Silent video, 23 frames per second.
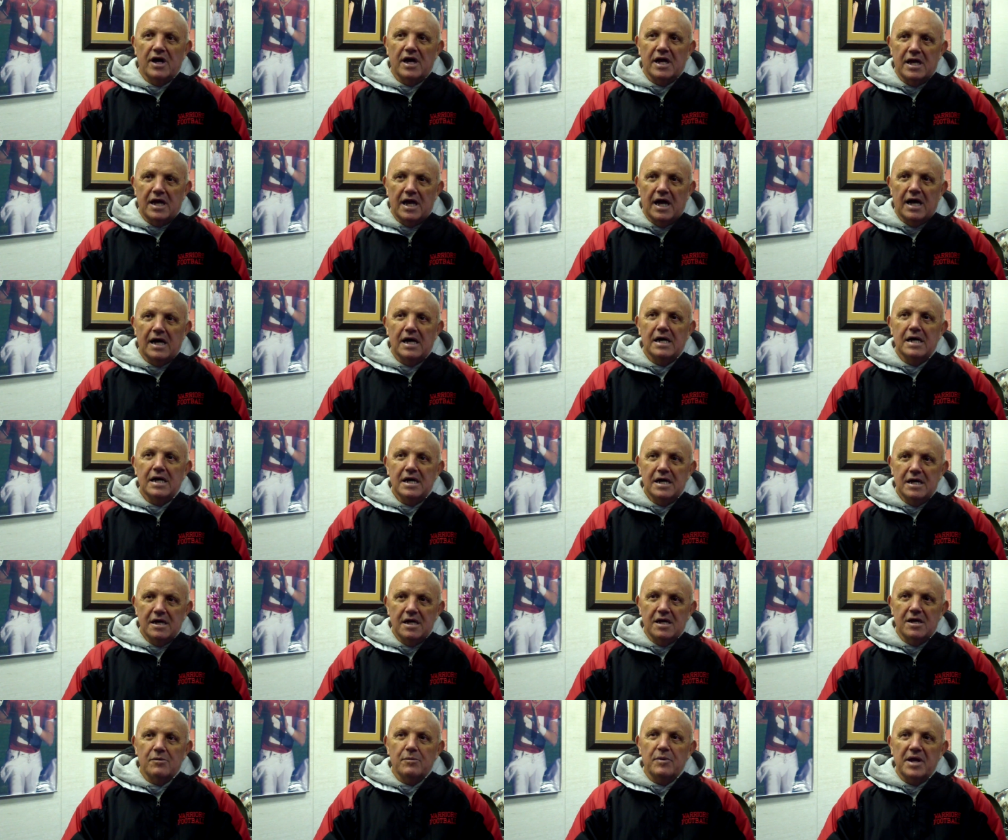a
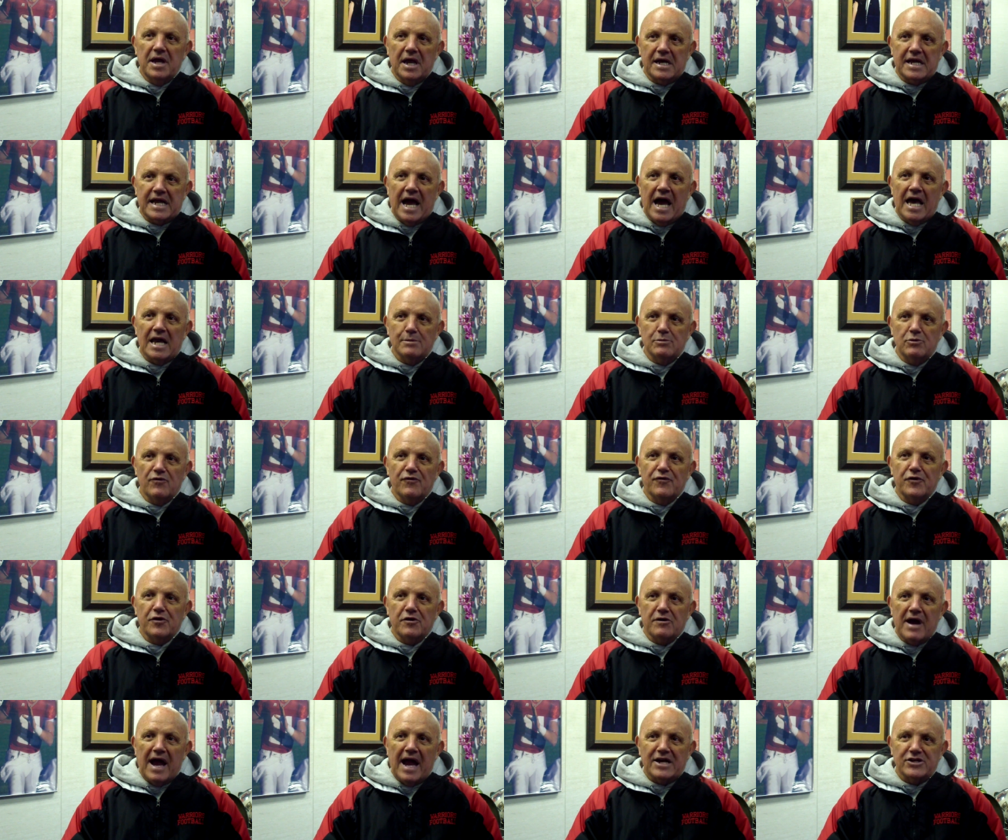uh, be accountable for
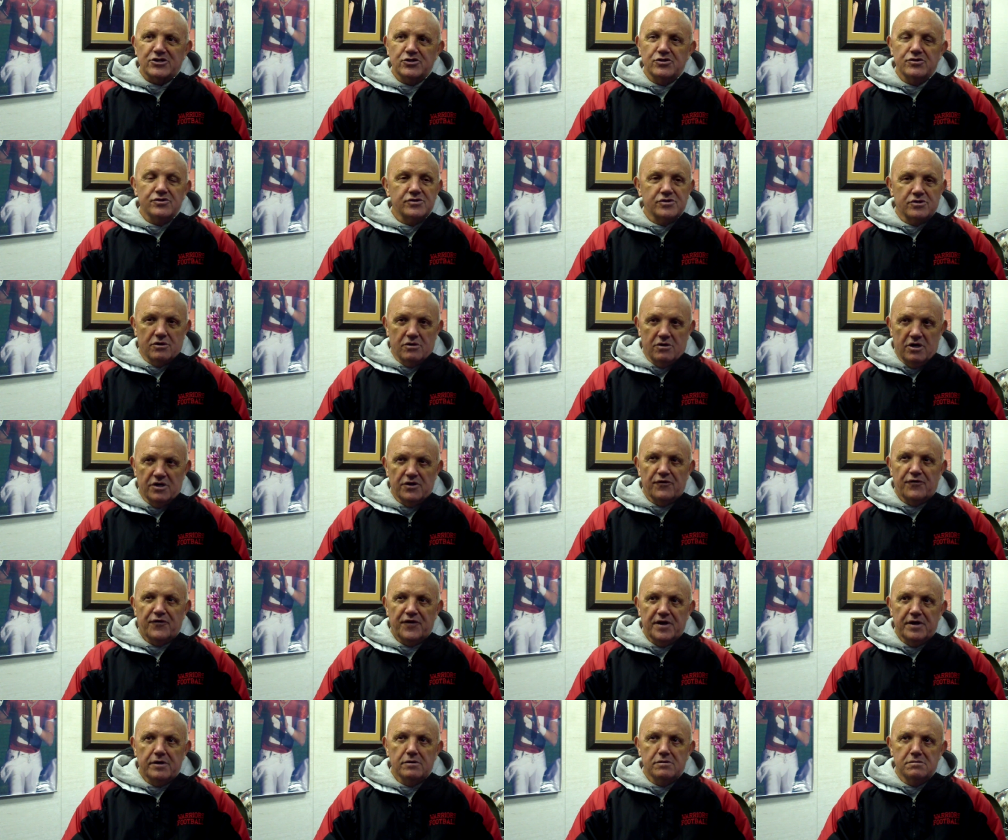their actions on the
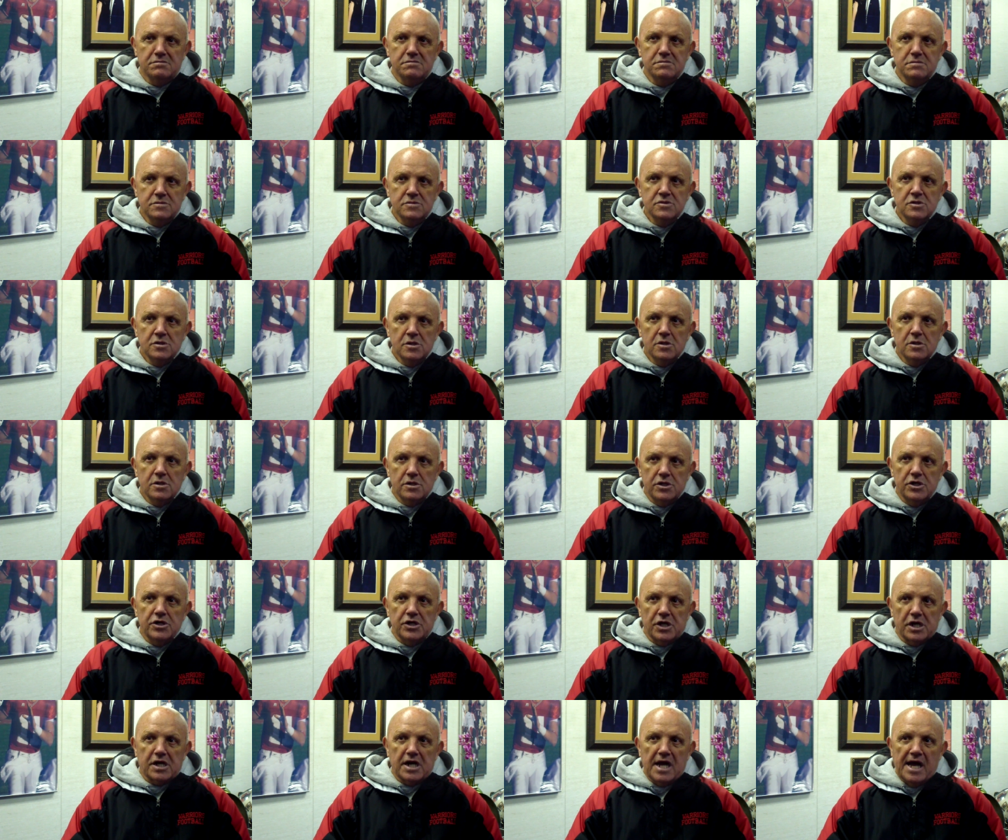field,
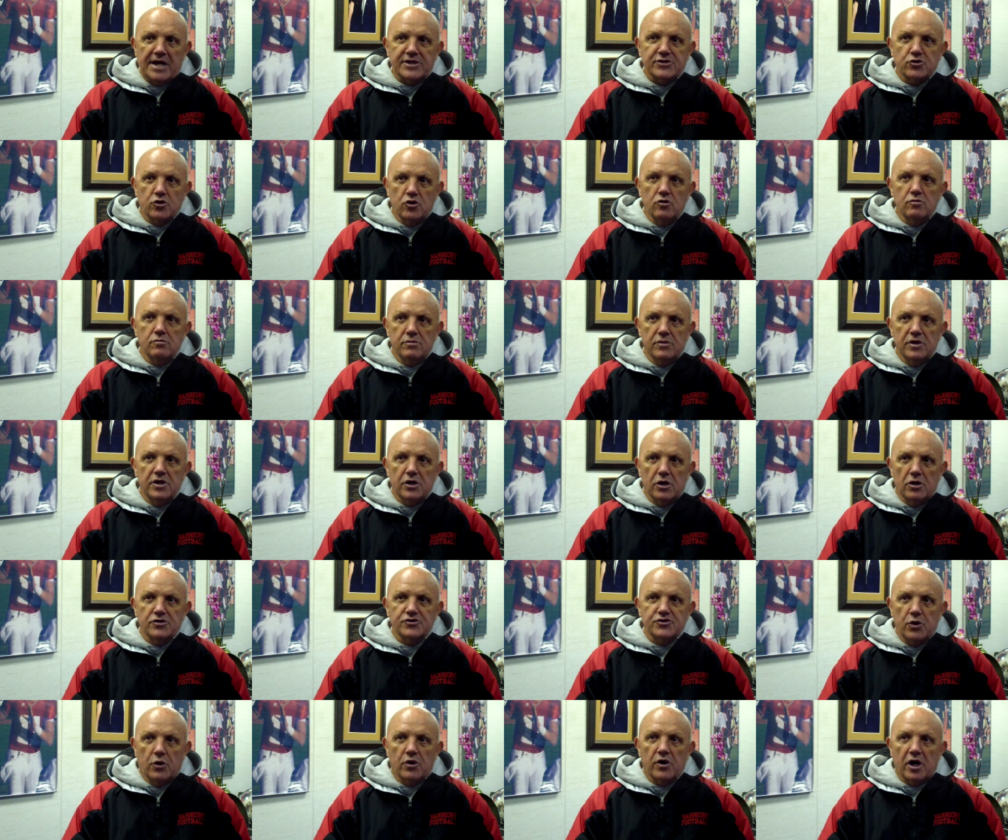in the classroom, and
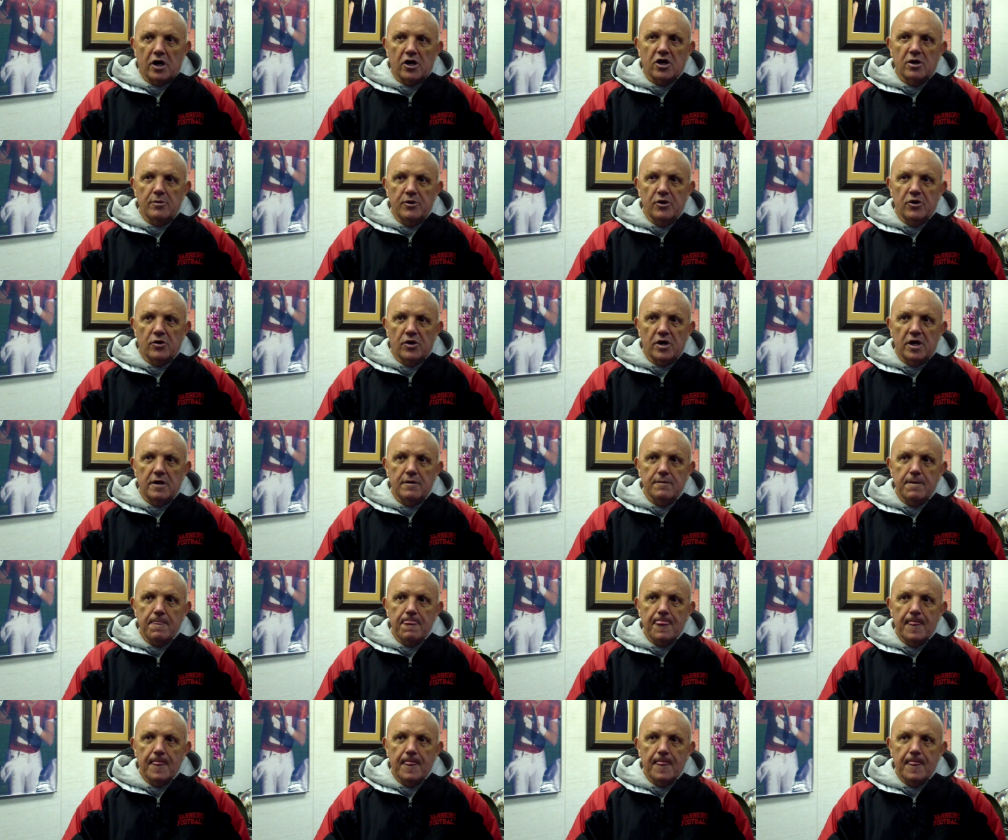also in our community.